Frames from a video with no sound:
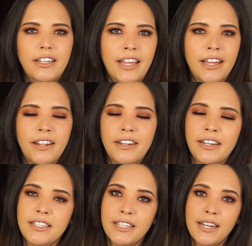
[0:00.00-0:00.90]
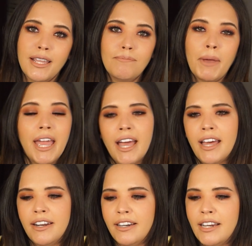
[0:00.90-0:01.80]
and it is in a
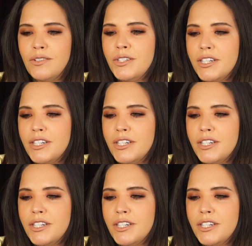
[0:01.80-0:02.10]
pan and you